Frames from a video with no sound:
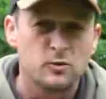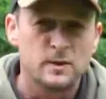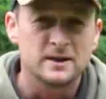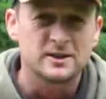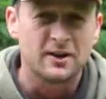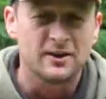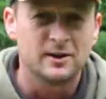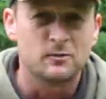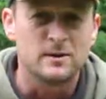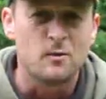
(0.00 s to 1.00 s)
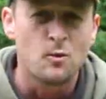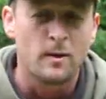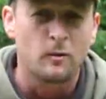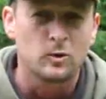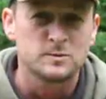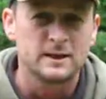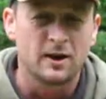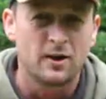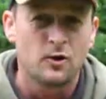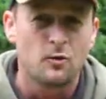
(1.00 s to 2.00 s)
hoping to tell you a little bit more about what's been
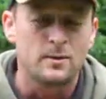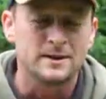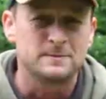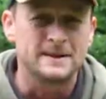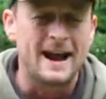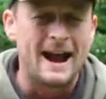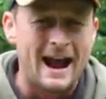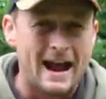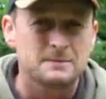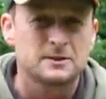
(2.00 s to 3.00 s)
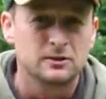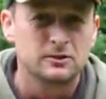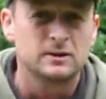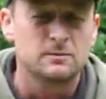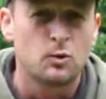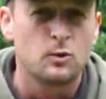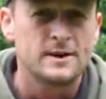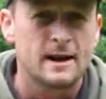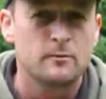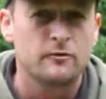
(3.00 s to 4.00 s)
going on, but it's been absolutely
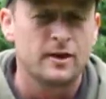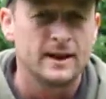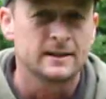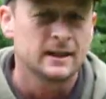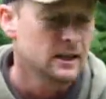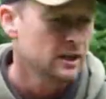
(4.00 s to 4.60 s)
pouring down with rain.